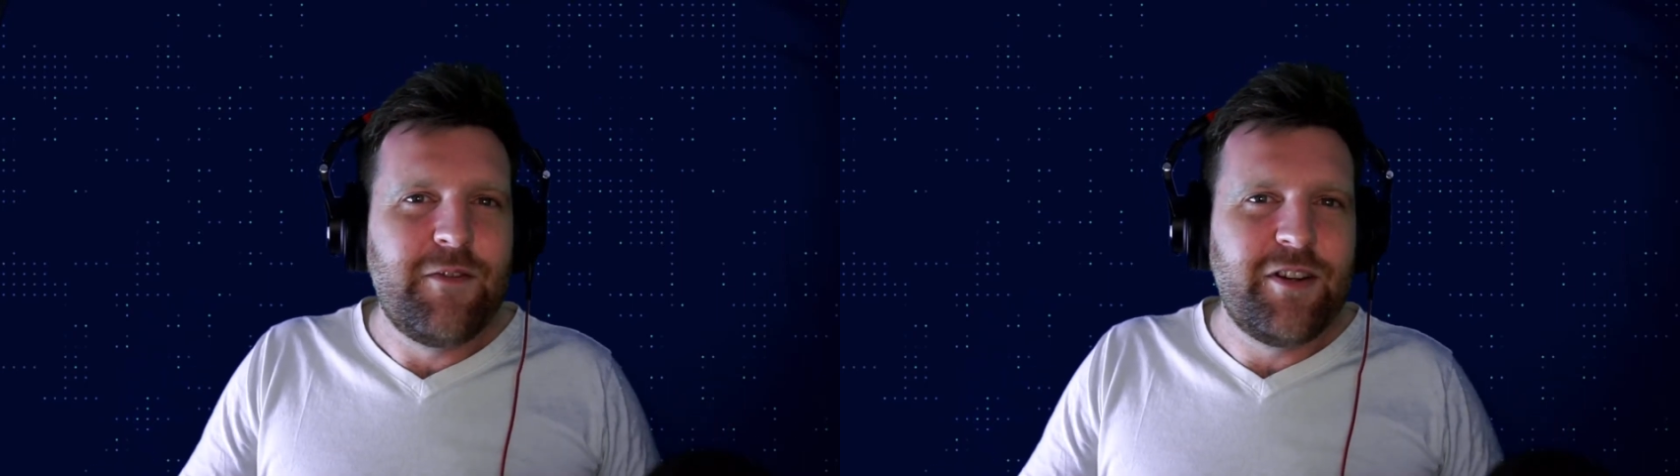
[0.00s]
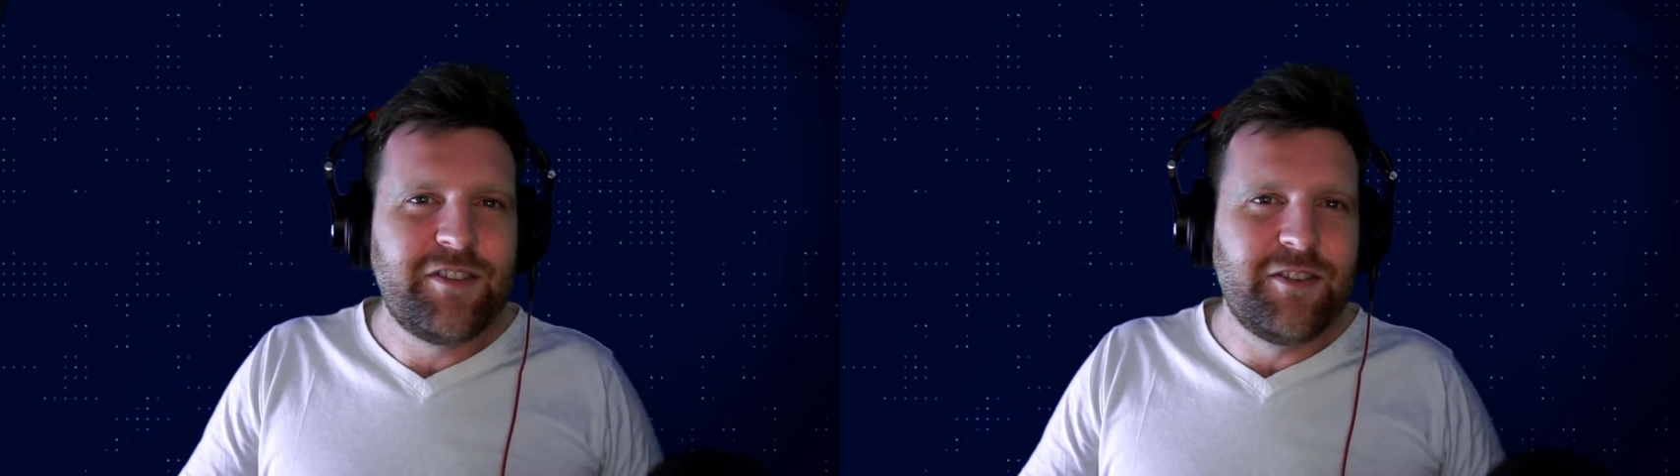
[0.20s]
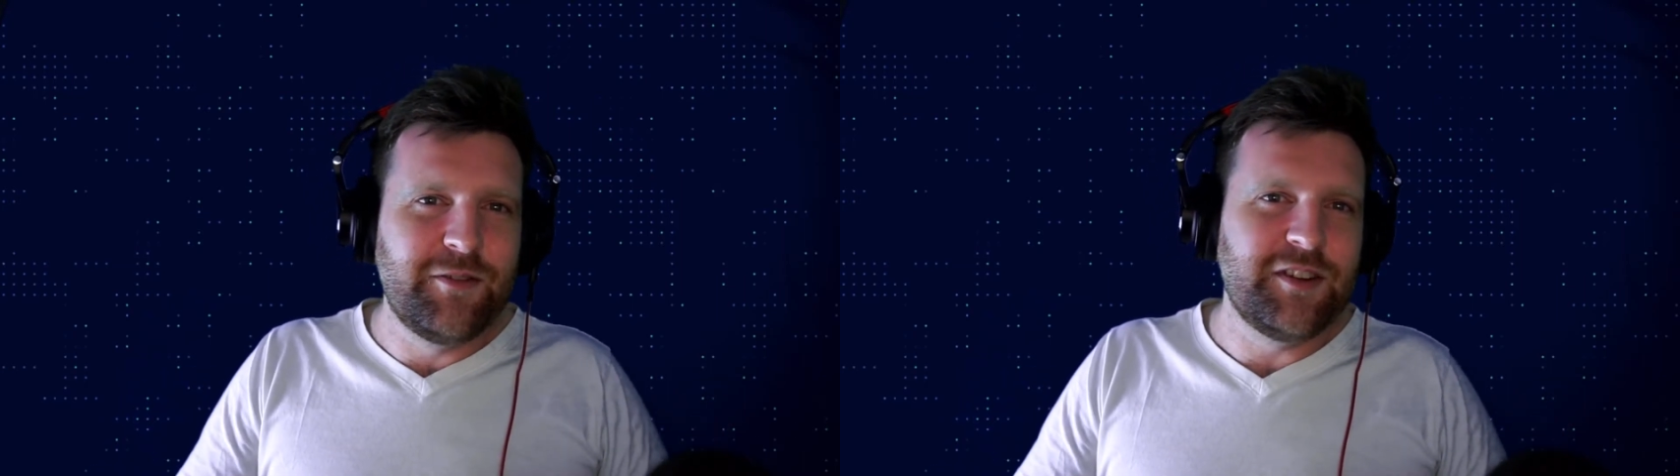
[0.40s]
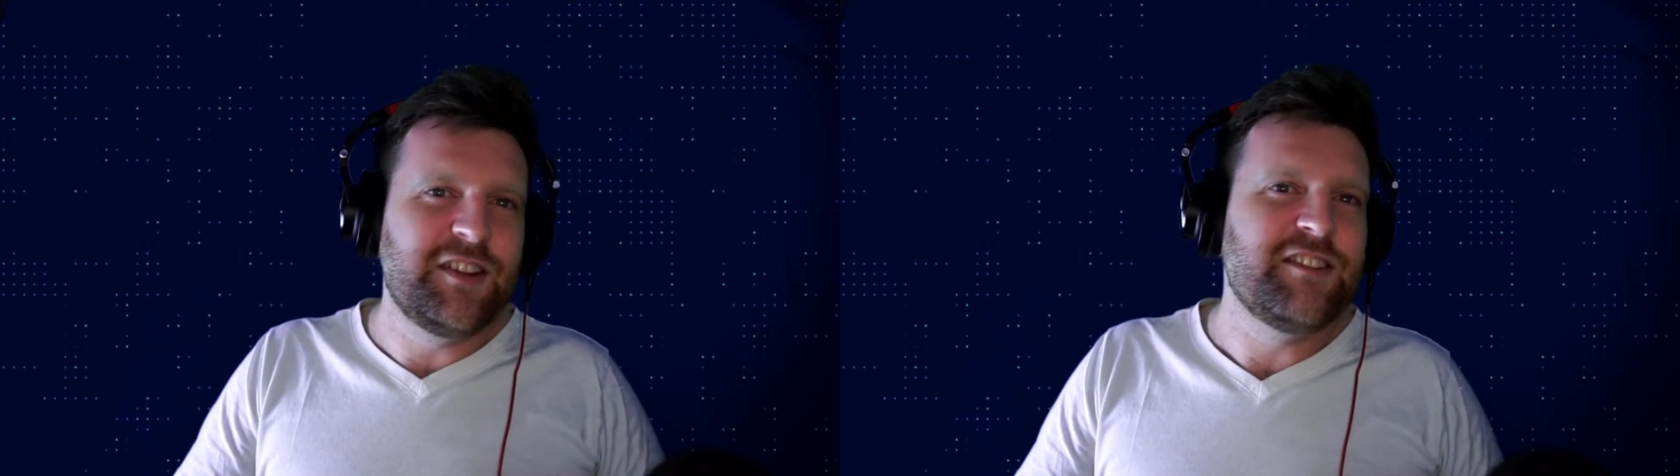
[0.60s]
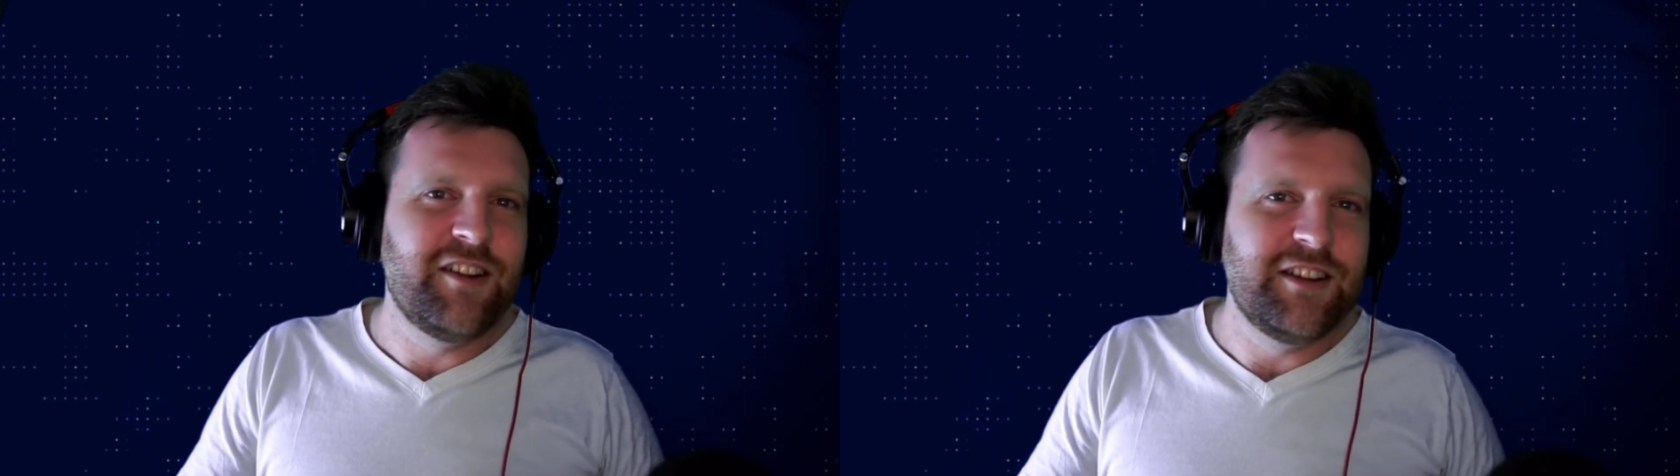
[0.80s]
version of a
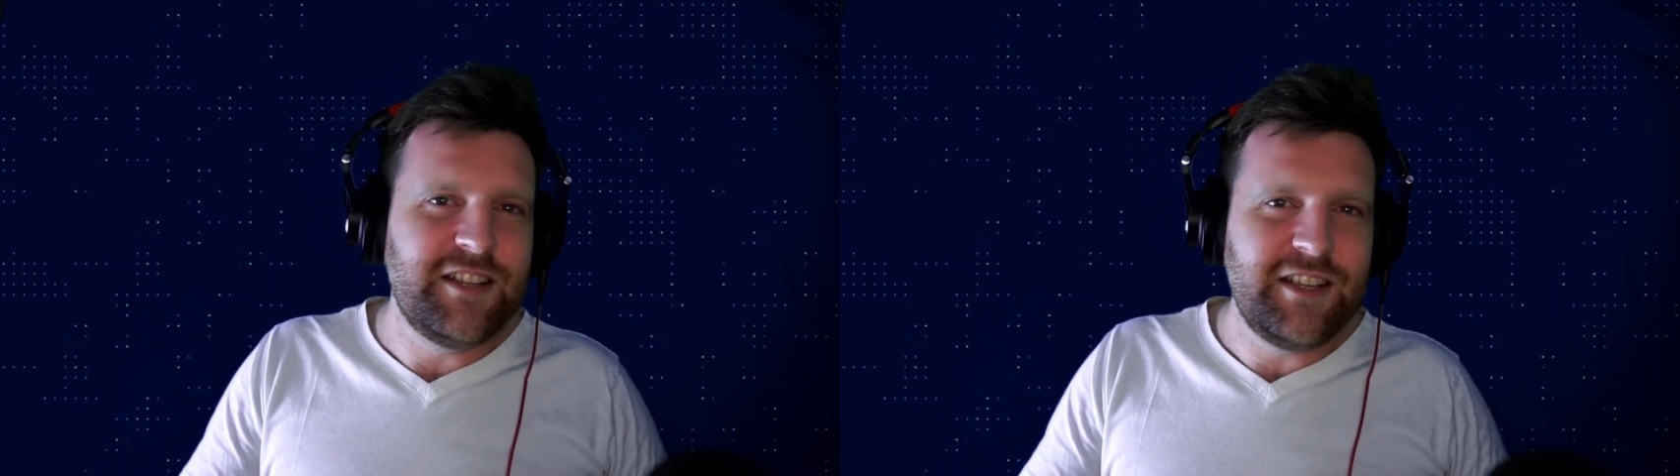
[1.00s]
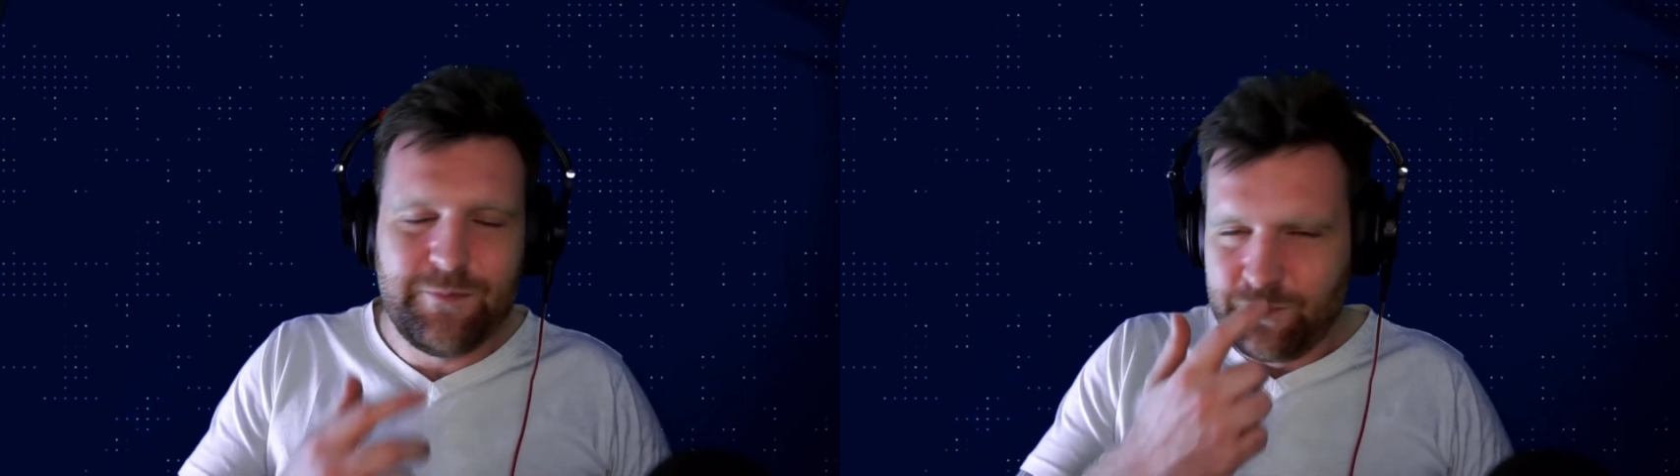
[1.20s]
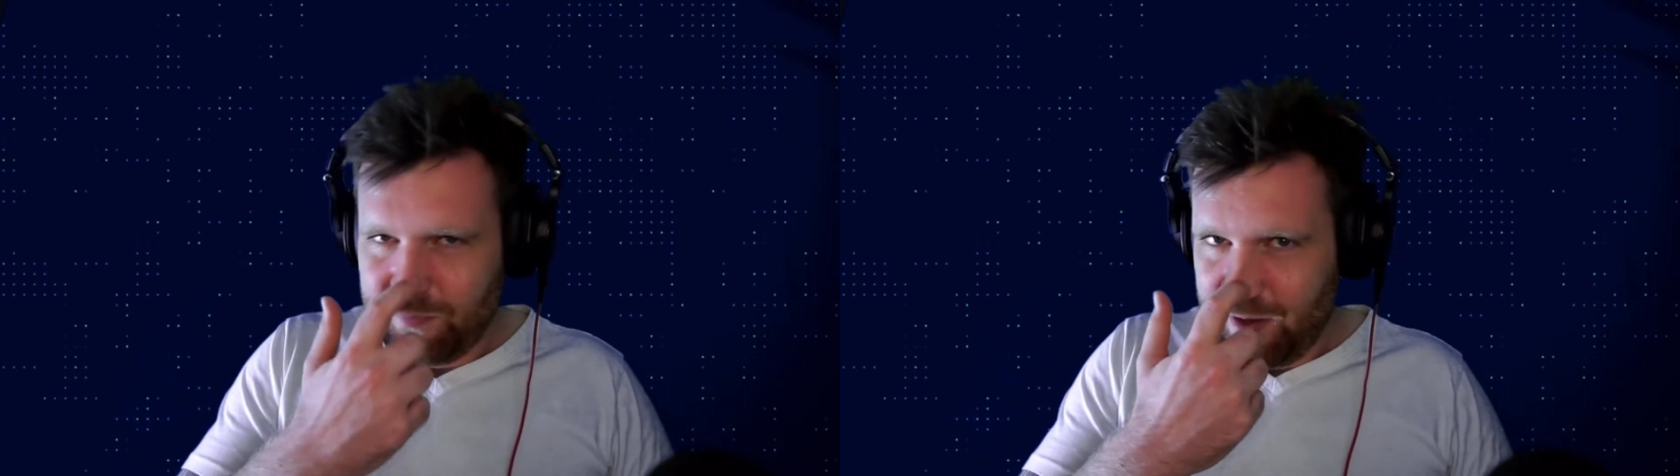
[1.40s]
session ID